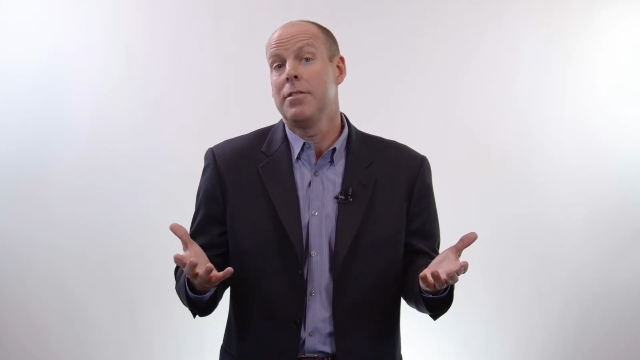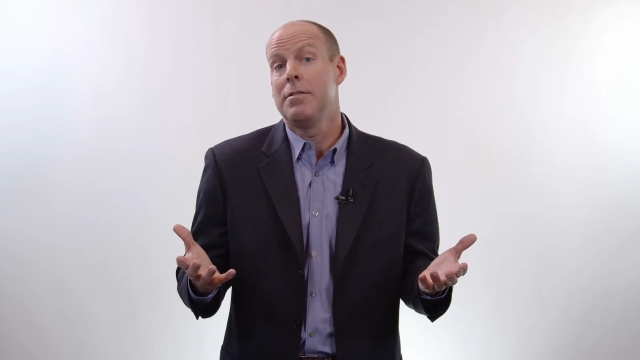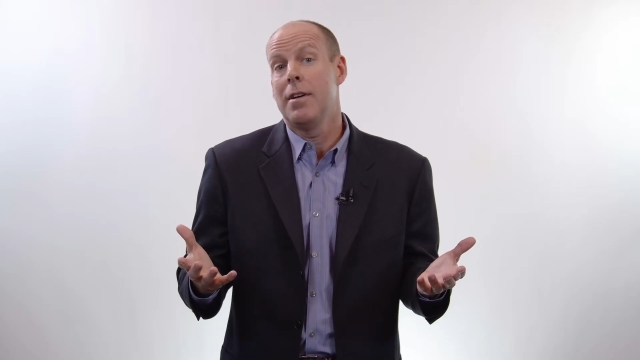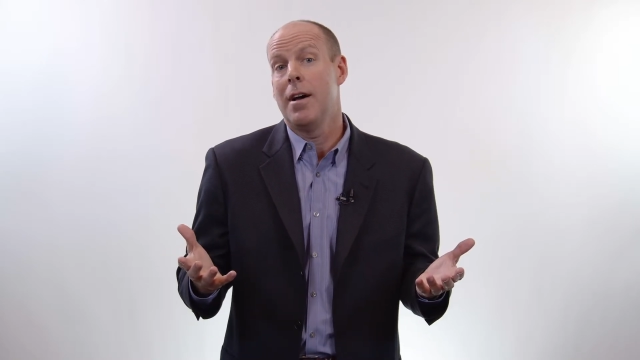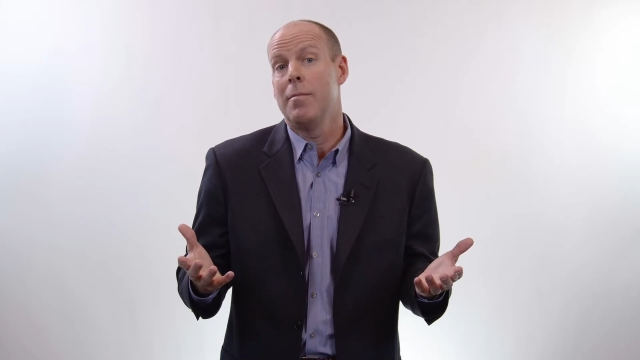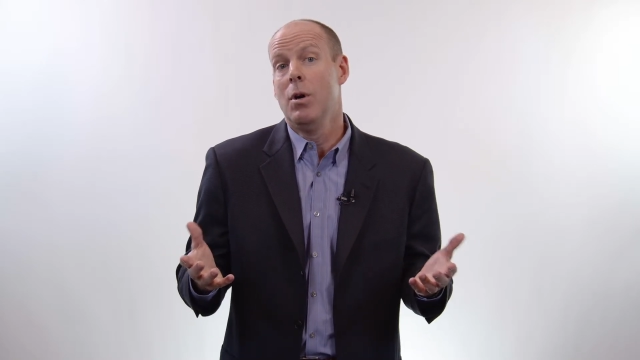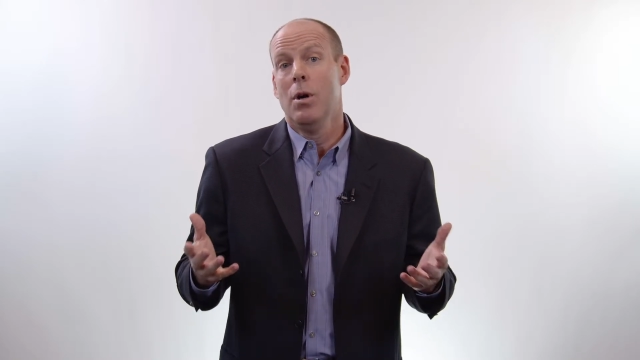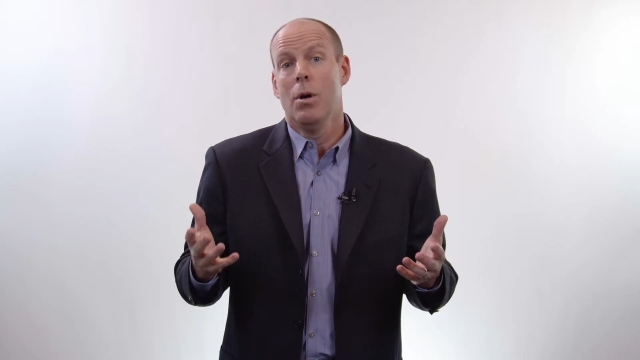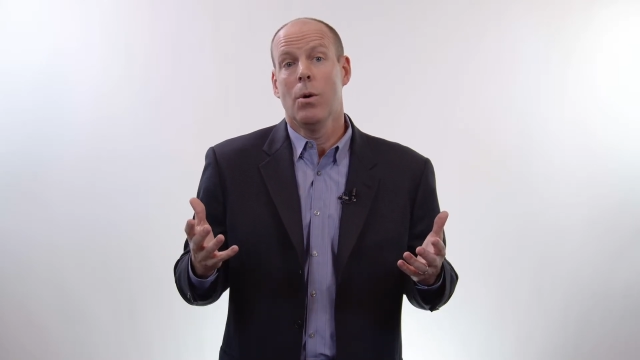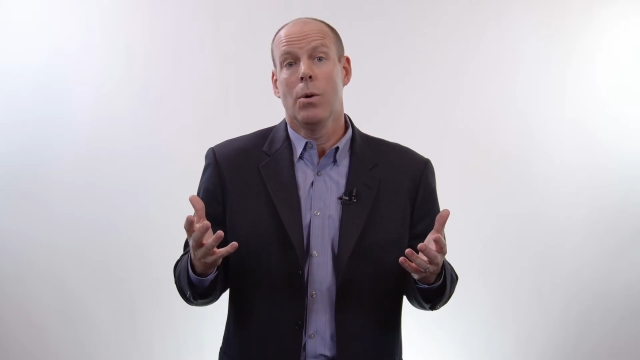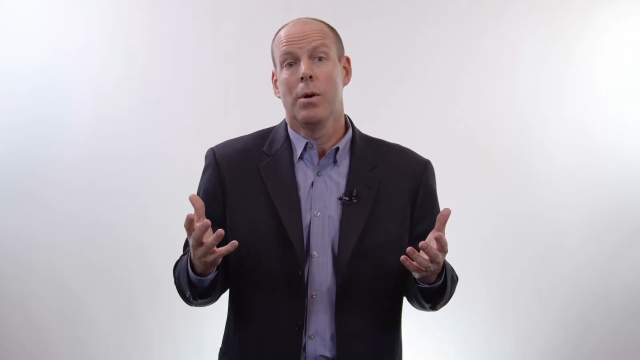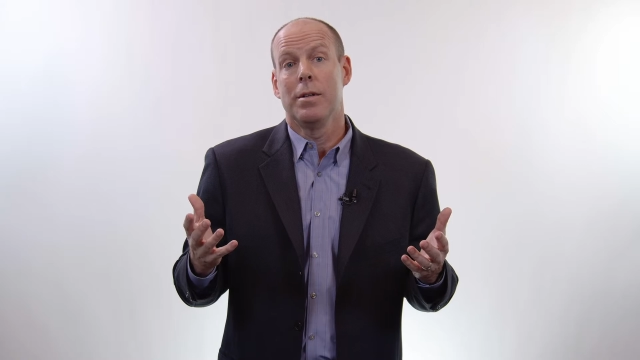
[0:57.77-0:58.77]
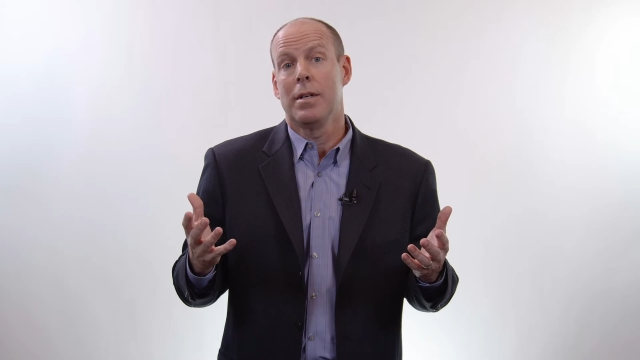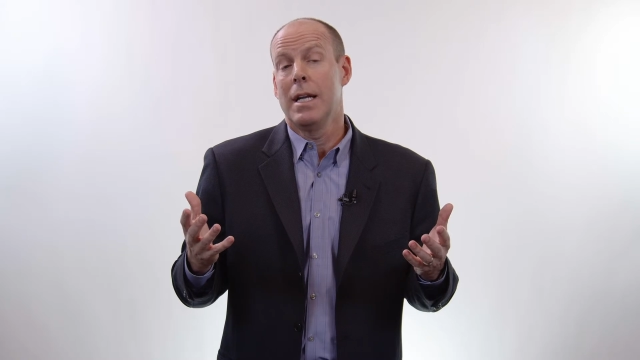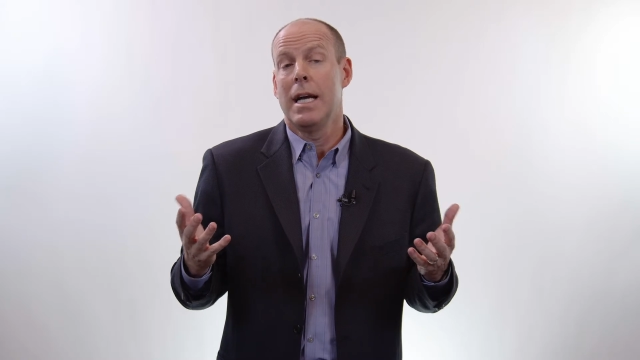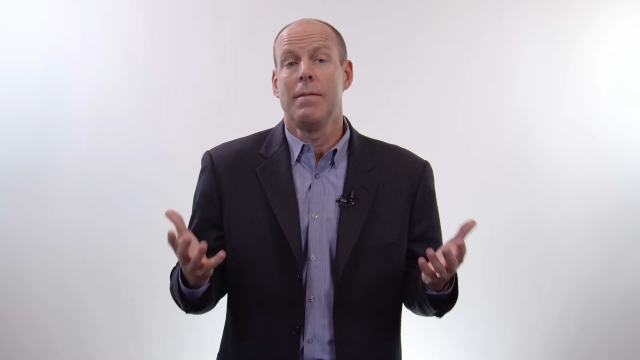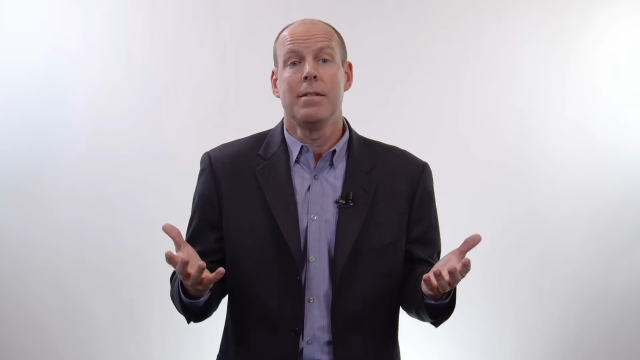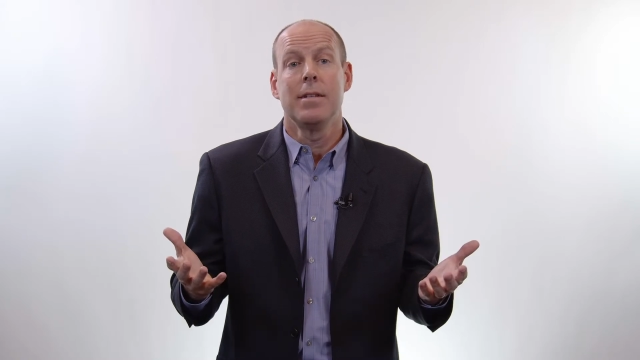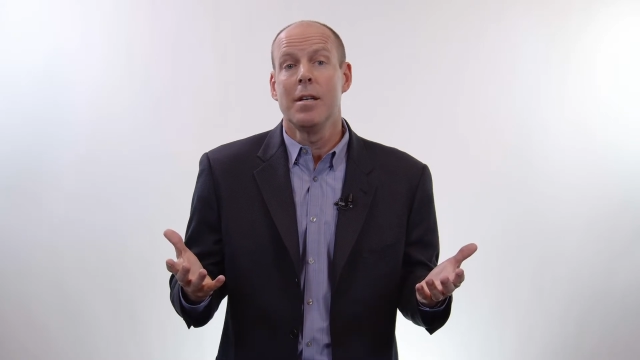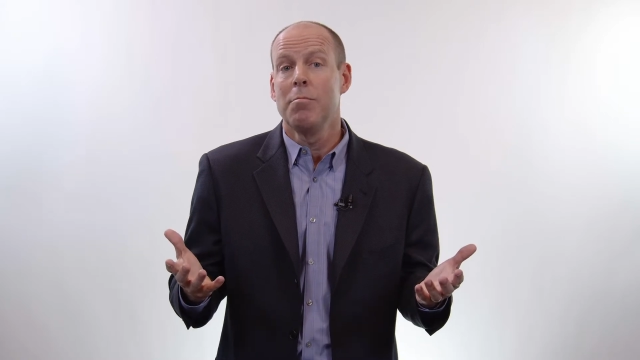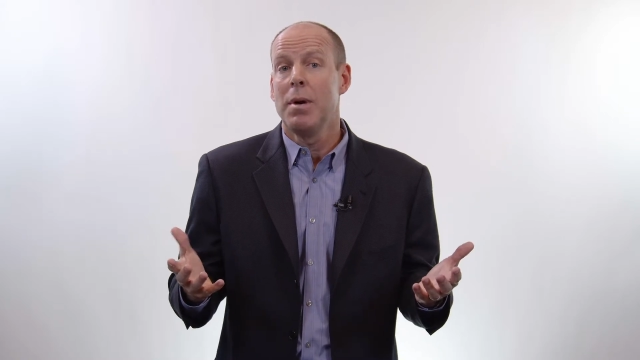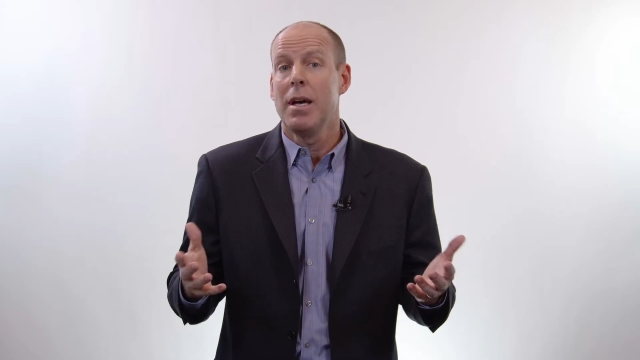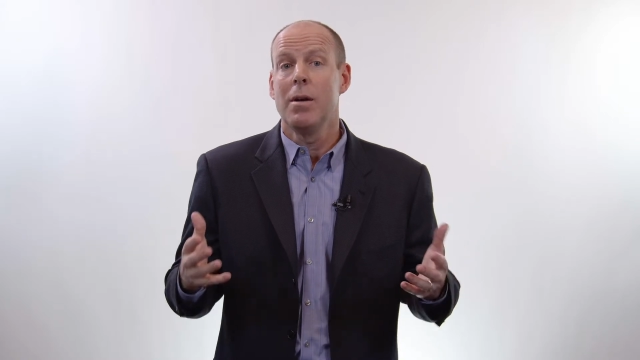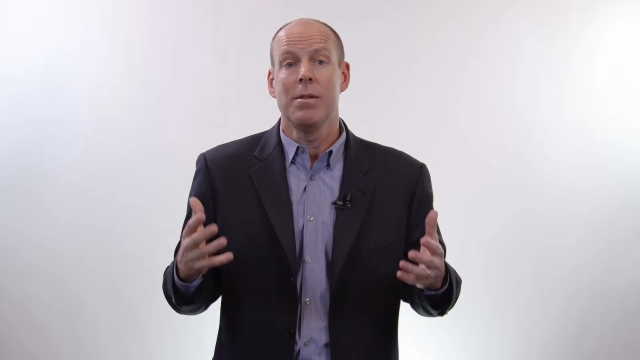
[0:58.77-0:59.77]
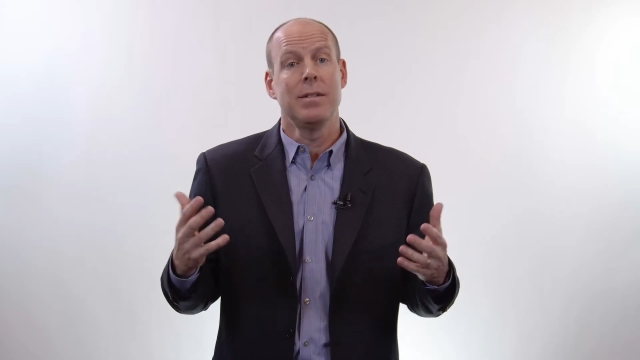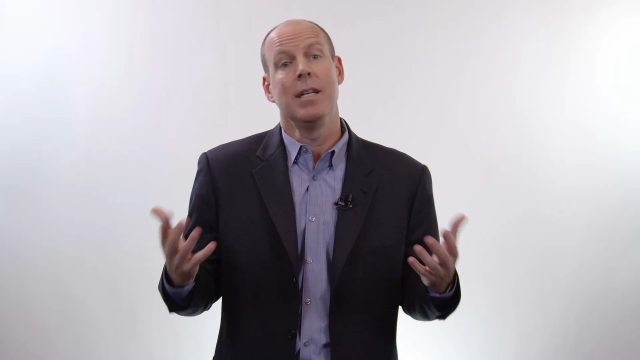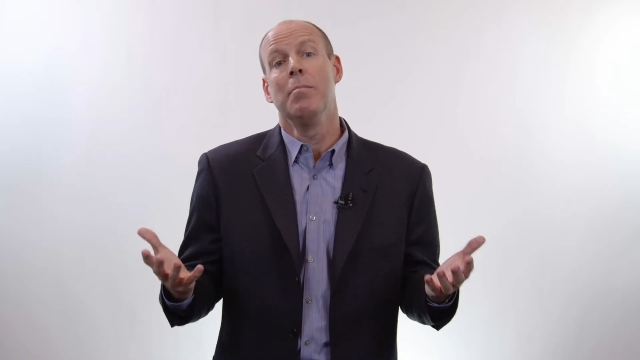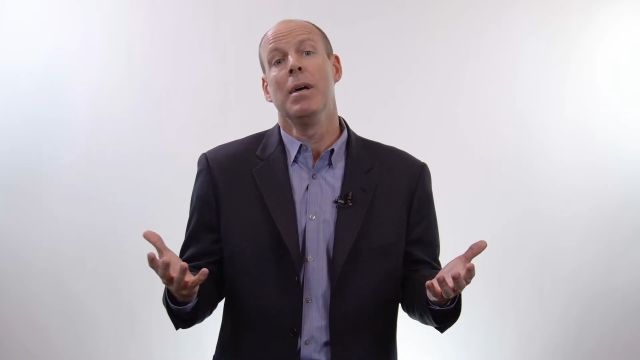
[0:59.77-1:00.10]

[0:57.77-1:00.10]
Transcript: a job or is going to have the same pay or the same